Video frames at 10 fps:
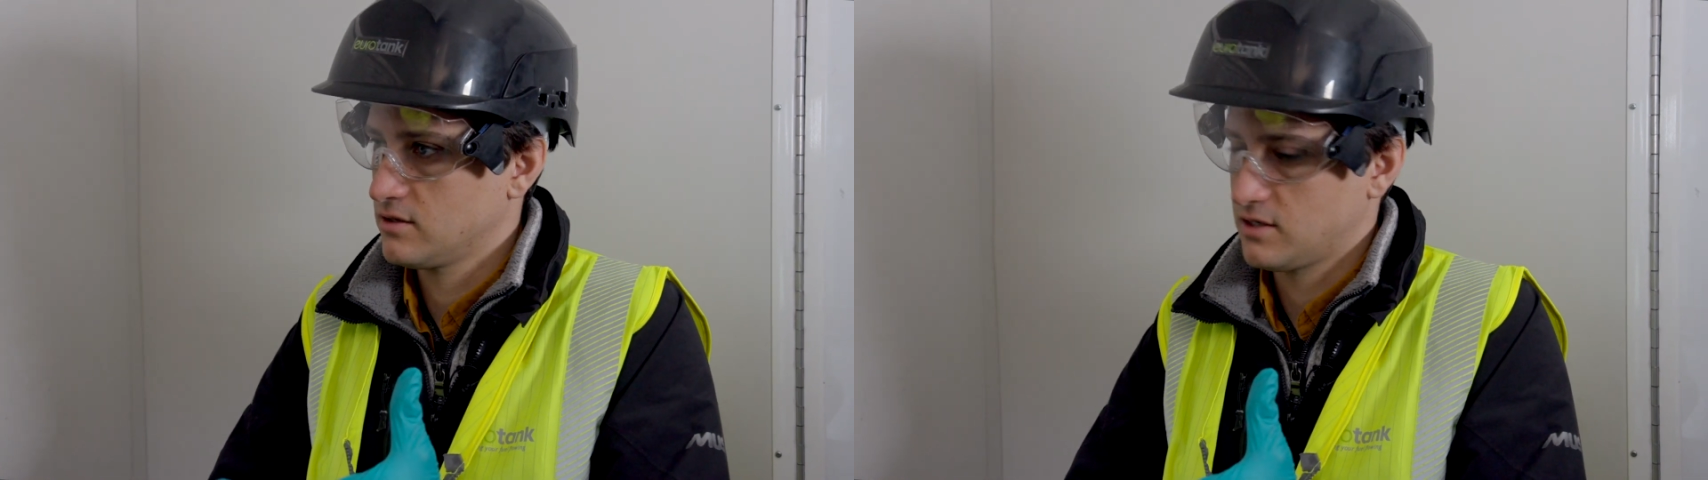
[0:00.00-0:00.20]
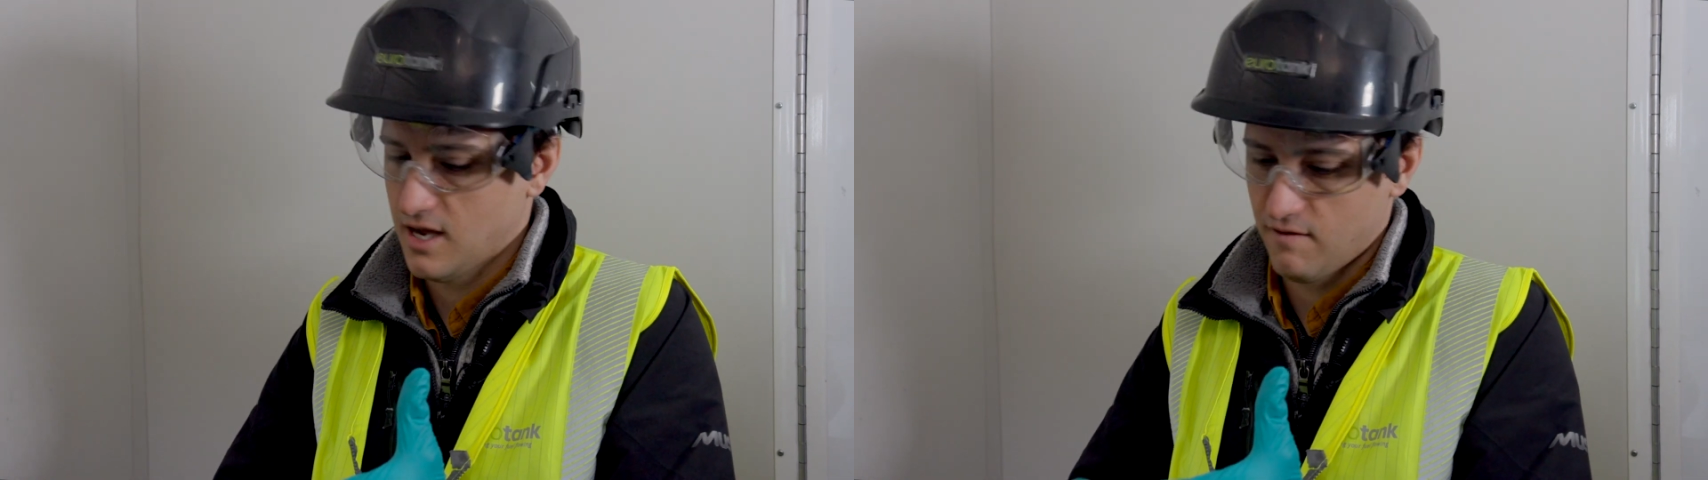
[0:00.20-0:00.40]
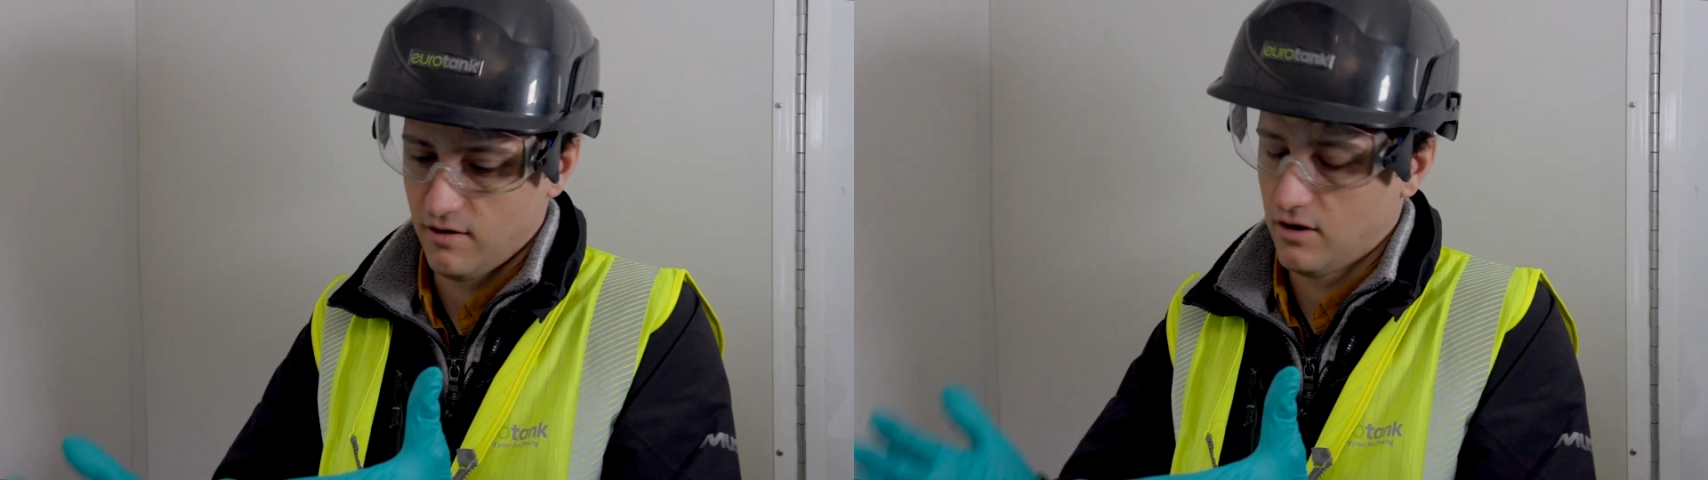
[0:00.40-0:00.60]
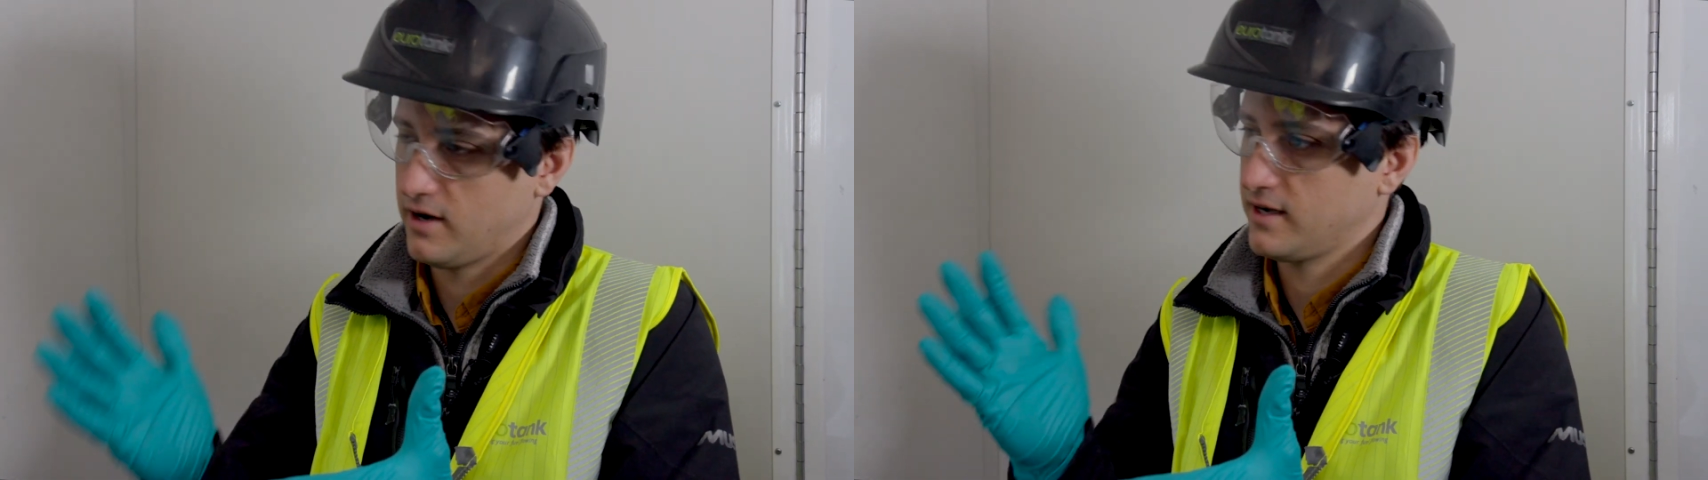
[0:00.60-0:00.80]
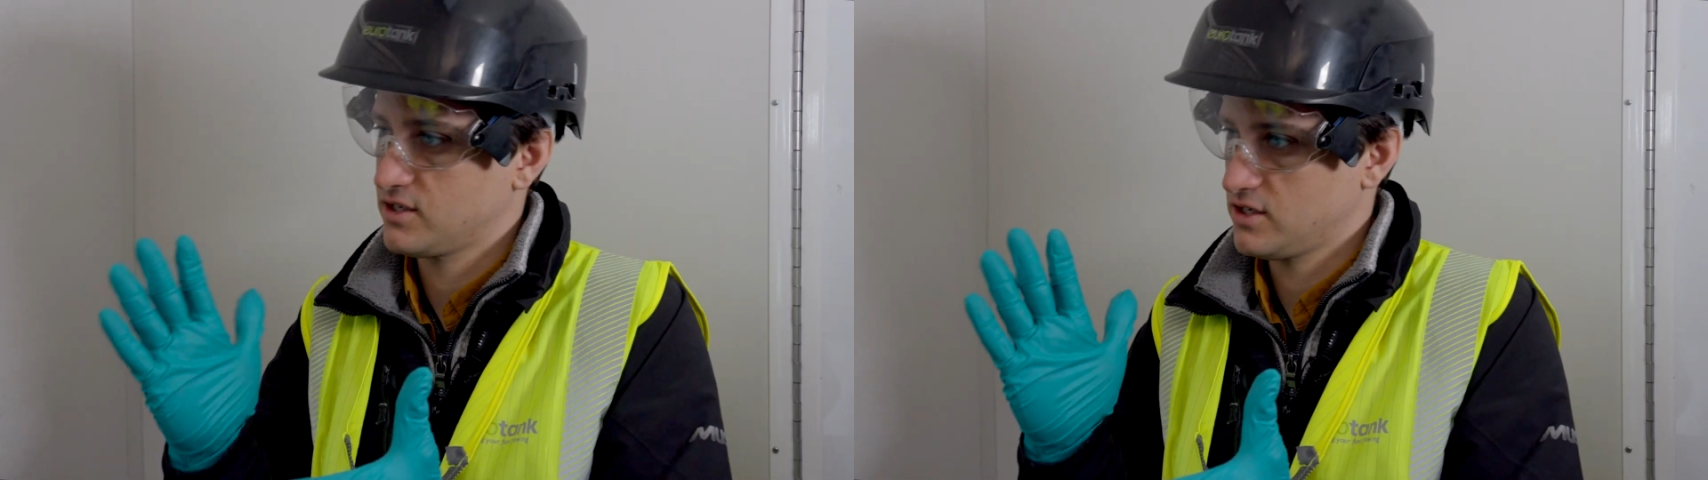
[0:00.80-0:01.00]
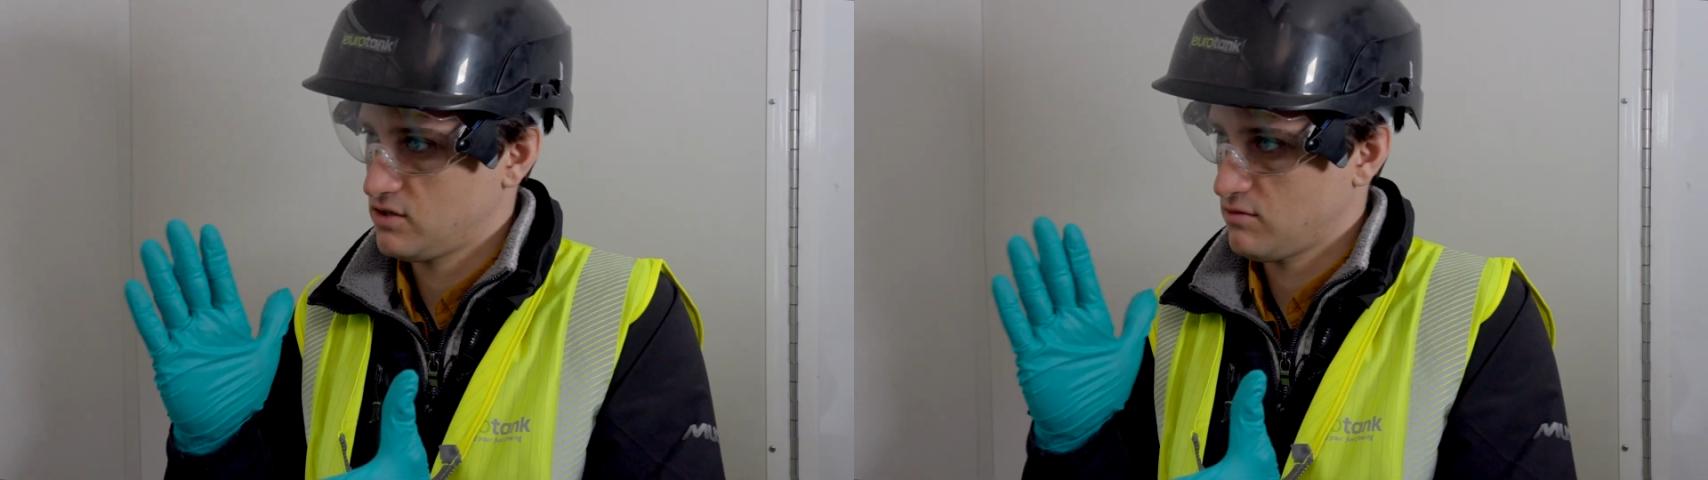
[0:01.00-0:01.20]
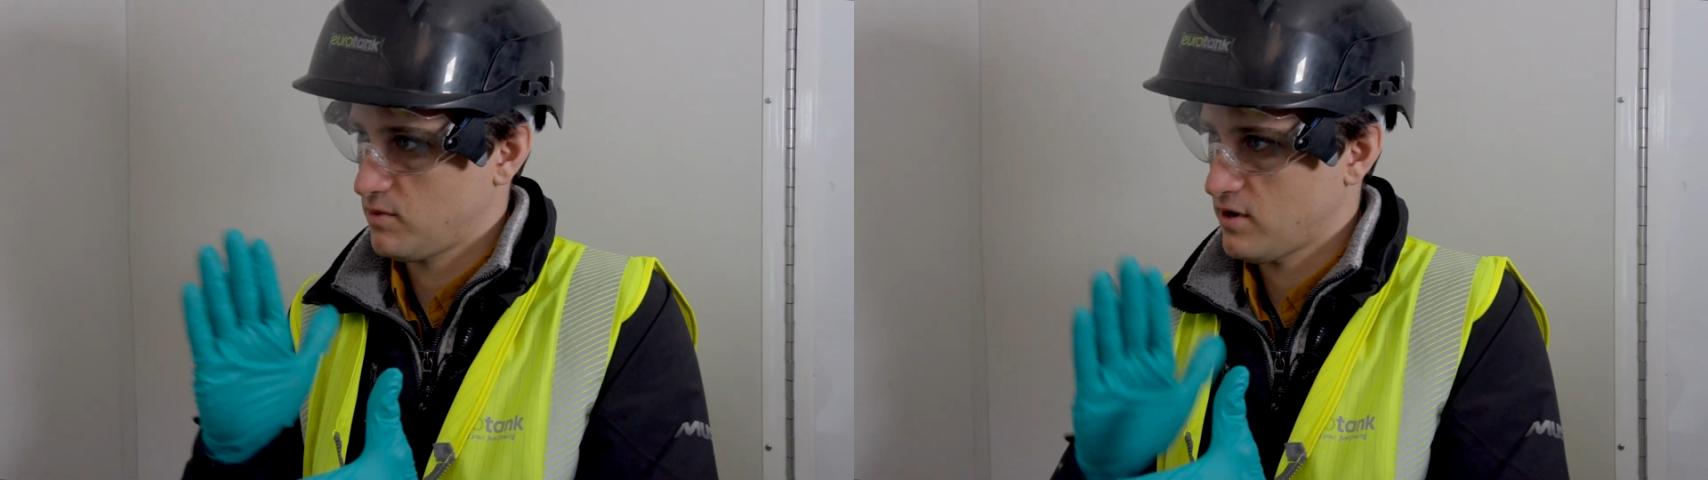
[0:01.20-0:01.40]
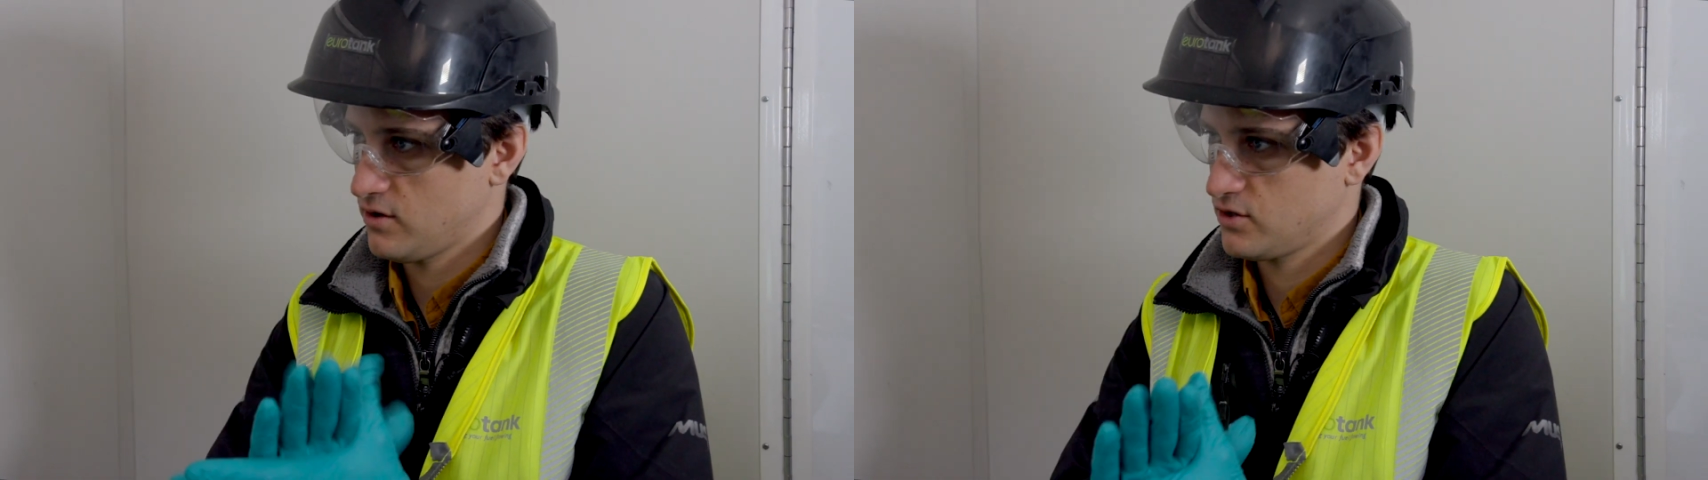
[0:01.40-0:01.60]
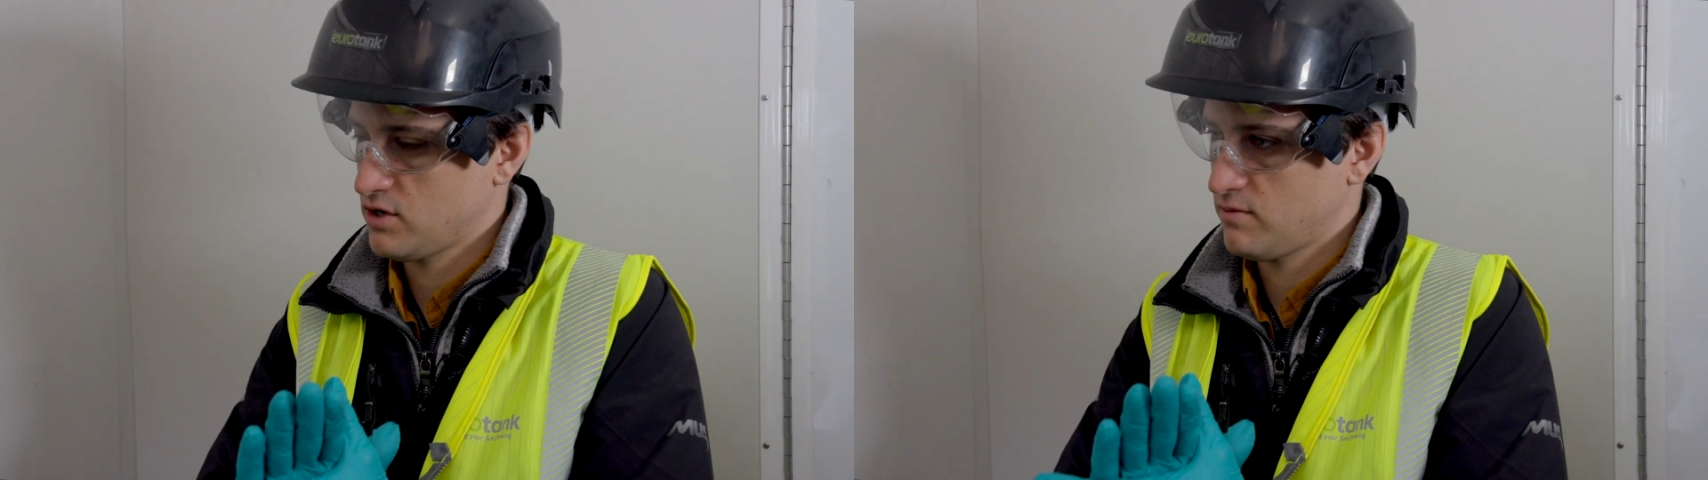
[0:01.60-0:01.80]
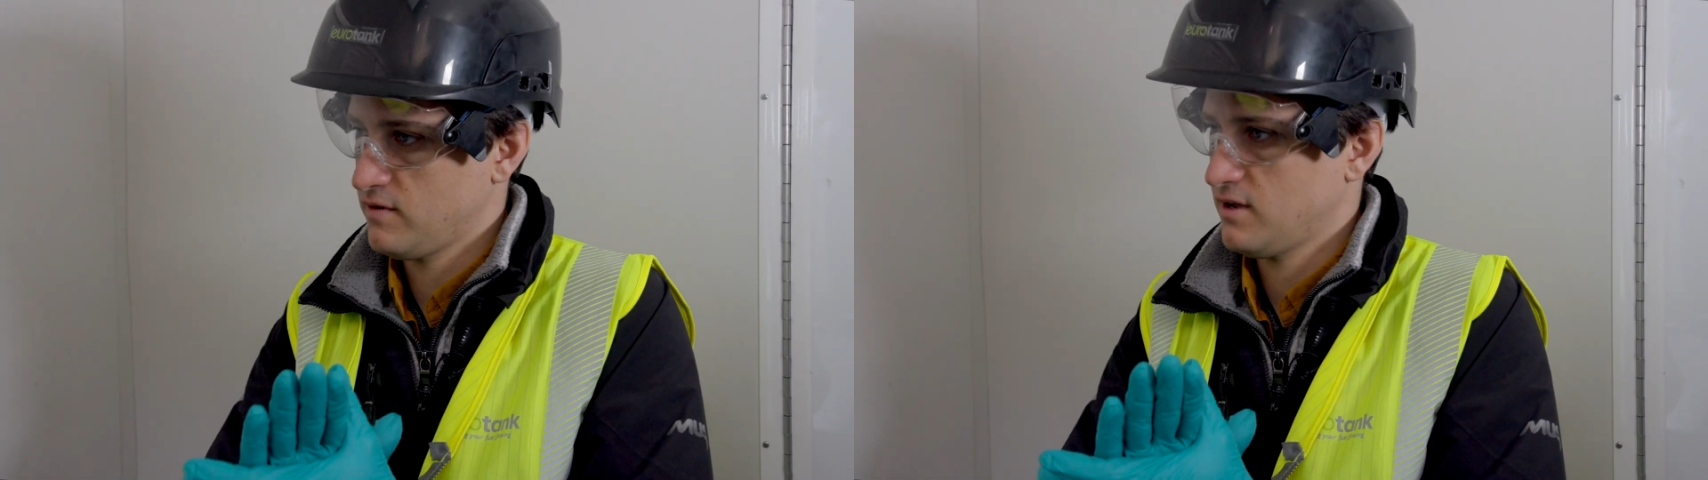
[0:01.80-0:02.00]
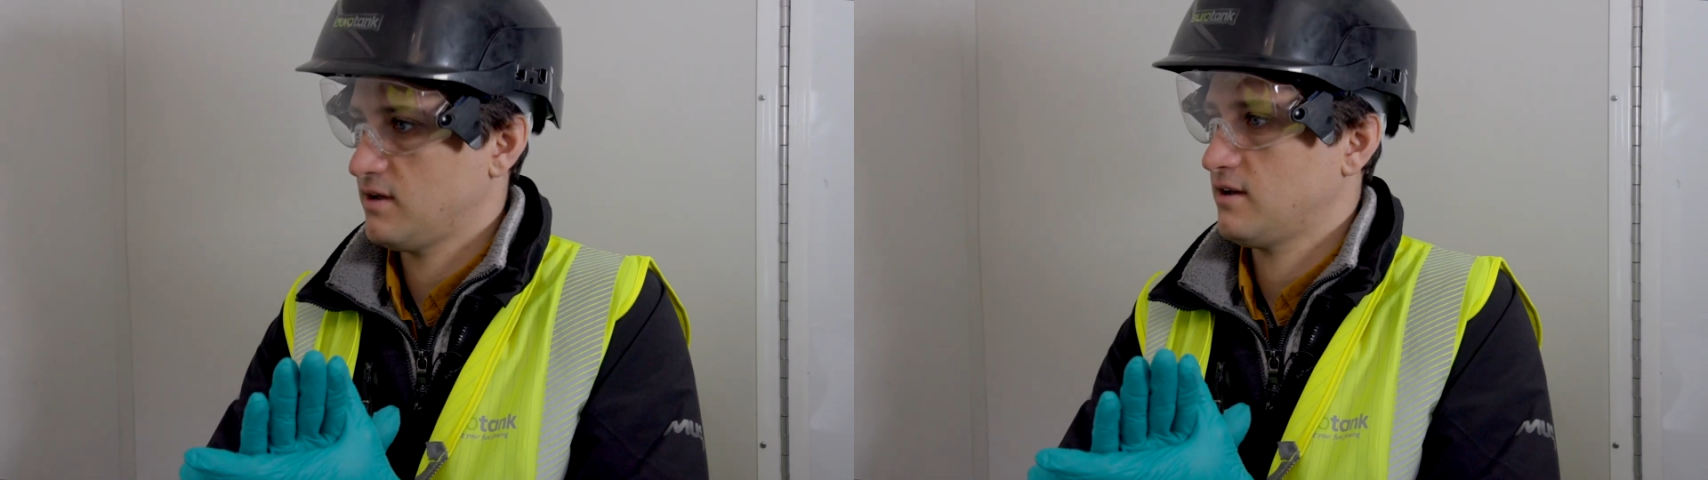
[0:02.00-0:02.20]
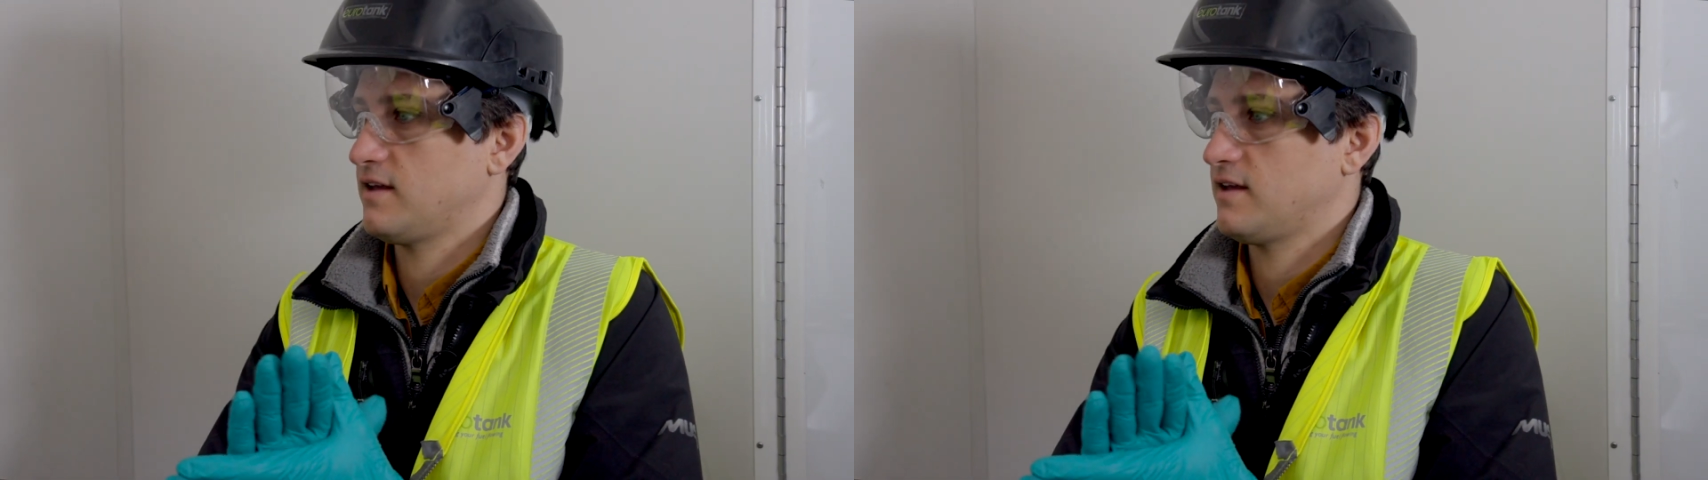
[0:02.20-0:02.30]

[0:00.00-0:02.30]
to have a lining system applied on top of it,